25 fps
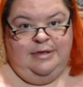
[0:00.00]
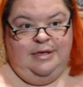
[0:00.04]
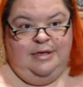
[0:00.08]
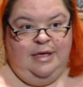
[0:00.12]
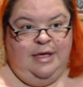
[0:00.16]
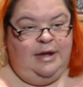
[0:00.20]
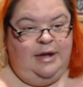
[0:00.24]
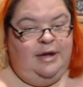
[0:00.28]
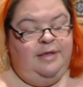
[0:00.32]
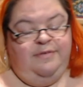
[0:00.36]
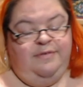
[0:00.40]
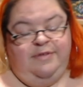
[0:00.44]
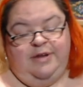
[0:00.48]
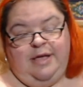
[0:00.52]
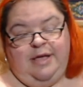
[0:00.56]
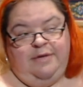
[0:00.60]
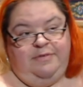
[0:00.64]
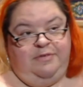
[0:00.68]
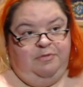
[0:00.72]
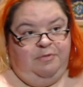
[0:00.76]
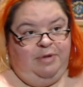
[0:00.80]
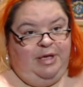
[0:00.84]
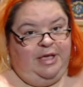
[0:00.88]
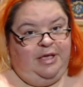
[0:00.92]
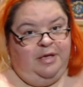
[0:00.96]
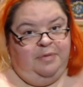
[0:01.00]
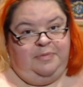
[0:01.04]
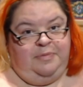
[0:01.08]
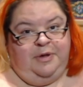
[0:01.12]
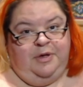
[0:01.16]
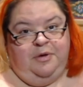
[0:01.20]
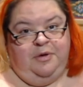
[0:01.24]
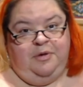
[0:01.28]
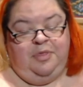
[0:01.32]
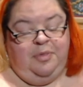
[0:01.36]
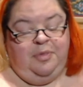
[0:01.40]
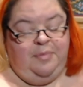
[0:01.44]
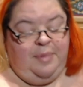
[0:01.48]
I didn't even have to wake up to go
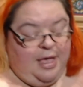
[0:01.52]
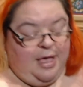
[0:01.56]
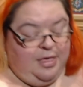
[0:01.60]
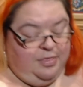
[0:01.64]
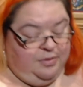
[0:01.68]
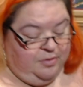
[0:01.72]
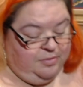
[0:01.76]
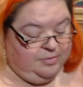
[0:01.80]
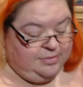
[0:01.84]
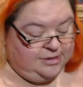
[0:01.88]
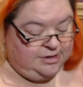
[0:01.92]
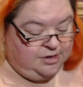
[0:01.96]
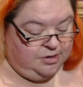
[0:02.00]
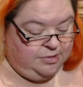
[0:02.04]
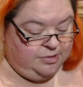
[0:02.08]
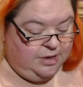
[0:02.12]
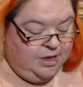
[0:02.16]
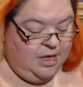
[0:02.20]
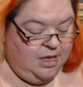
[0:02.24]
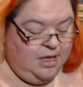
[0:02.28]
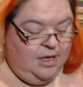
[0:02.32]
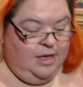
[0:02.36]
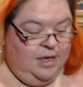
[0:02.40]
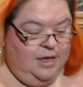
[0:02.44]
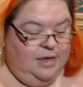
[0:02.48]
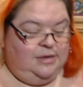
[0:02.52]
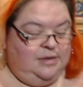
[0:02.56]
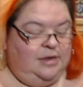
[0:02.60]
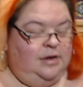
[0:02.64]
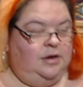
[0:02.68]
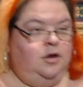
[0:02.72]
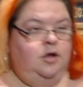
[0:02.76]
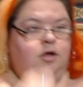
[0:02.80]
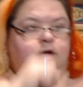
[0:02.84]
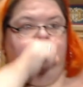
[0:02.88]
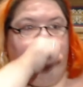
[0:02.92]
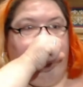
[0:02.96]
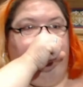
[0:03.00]
to the bathroom, so it was like,
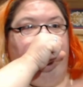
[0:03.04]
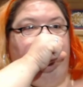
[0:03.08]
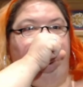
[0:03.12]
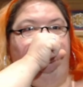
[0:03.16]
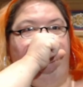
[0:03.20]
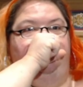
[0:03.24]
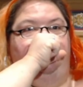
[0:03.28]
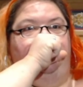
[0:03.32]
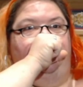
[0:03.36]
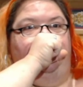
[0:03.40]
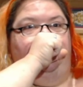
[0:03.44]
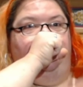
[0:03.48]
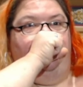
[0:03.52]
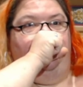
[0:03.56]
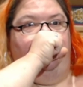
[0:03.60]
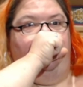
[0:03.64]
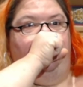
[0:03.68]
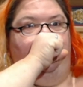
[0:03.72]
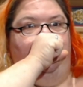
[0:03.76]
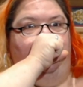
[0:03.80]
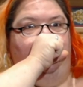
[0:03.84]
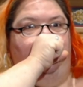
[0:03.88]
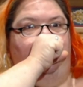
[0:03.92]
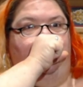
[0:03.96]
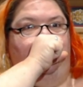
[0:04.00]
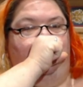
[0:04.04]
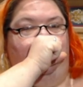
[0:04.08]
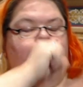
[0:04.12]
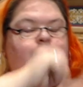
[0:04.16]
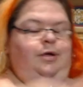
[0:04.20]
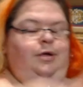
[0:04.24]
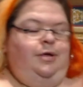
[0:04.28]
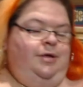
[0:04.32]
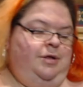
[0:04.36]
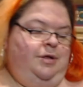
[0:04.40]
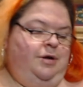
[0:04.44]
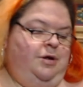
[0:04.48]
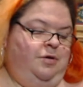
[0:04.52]

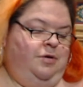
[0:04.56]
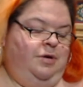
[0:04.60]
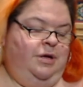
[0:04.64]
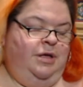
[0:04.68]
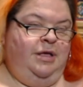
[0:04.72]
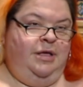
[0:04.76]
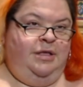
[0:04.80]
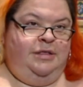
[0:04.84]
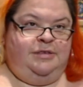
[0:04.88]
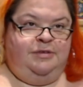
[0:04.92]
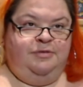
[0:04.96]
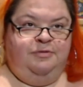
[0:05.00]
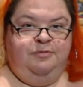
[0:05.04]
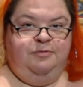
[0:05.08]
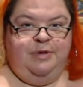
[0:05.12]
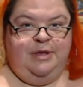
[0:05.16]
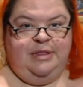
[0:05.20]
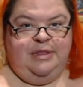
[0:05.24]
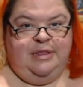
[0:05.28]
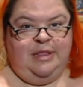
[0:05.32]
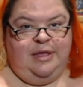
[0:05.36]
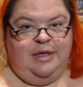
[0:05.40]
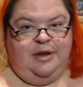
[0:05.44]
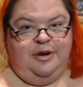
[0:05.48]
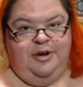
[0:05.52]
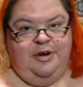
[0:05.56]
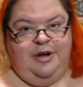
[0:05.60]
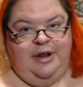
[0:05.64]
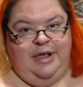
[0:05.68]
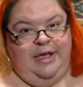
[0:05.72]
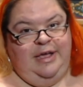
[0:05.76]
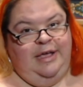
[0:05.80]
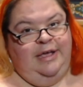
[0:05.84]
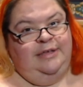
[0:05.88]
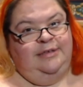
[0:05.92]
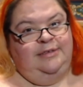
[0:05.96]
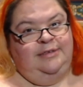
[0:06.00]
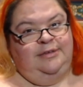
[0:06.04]
it was a red letter
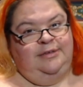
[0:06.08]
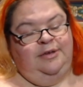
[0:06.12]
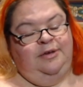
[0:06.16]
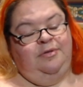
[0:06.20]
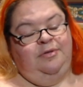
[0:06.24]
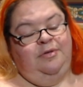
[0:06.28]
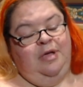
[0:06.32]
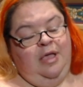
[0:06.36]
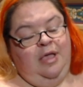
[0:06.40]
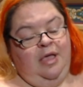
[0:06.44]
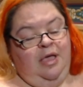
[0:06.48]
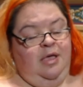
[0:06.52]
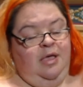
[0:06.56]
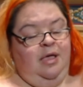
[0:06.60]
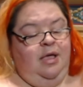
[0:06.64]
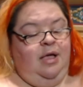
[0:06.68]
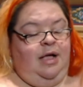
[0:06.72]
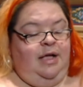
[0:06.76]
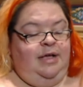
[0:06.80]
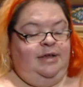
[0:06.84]
day, so I